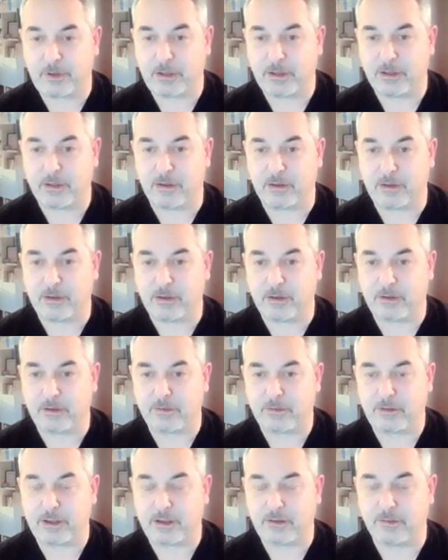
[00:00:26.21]
in
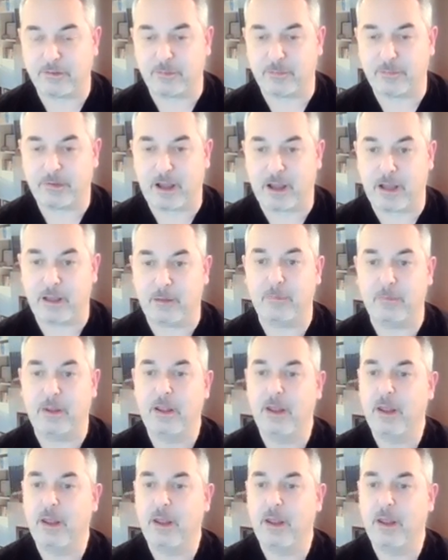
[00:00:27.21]
and taking some time.